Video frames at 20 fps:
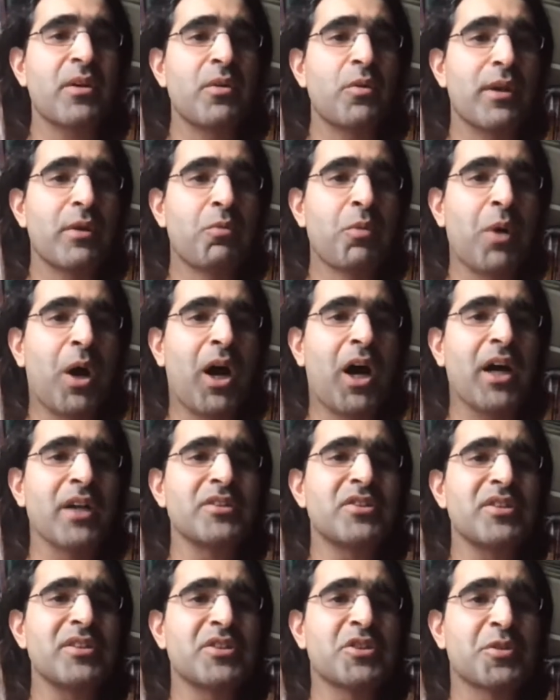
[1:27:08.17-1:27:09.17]
We want
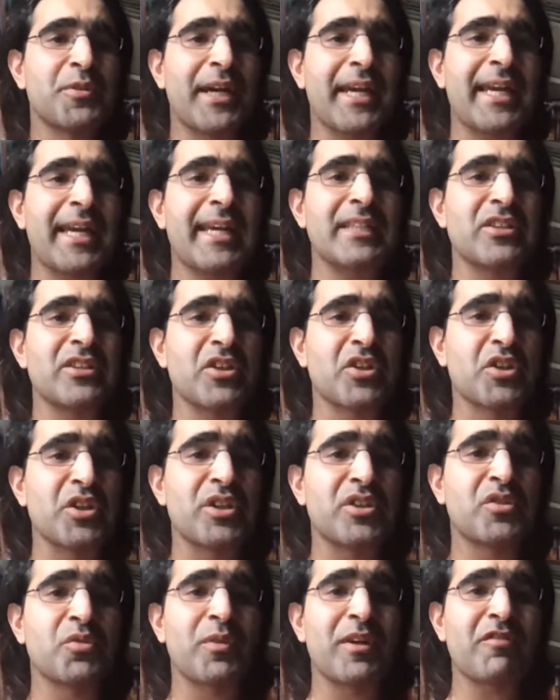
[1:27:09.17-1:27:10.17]
to trade the
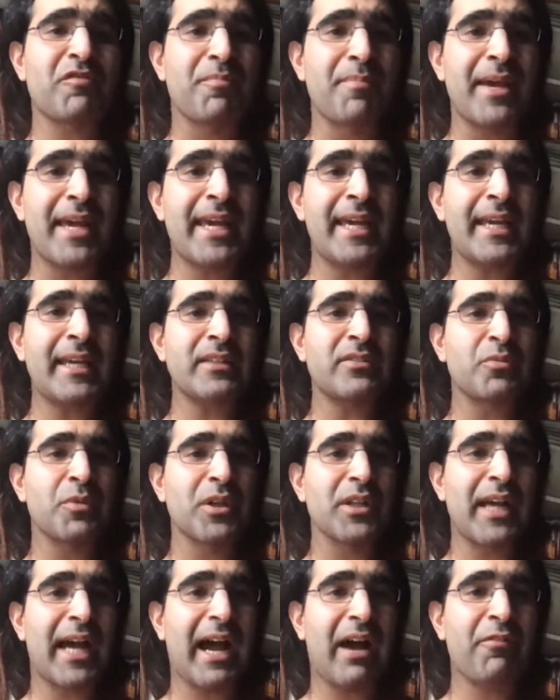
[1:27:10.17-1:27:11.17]
goods we've made. We'll
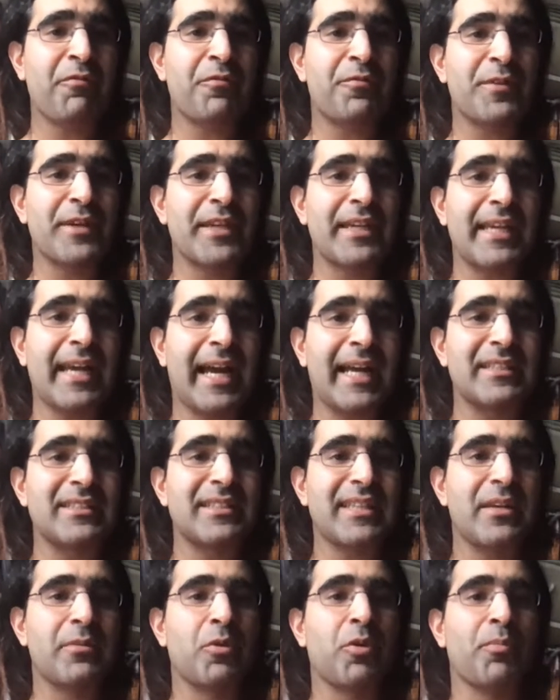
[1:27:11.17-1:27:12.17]
have free and
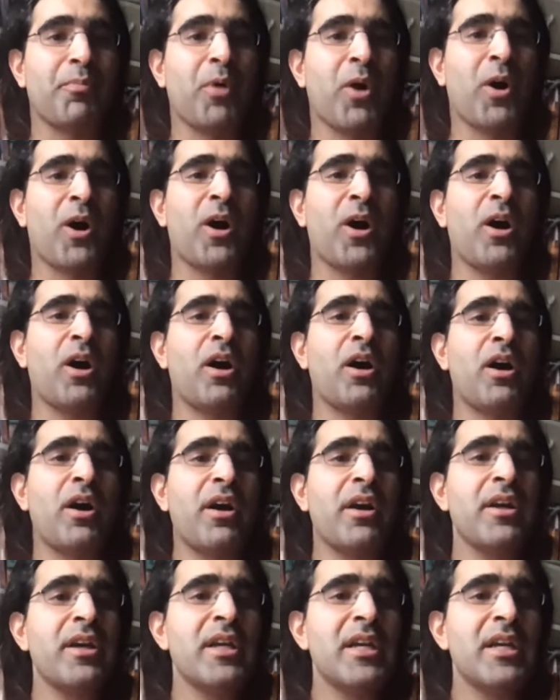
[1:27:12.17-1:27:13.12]
no more.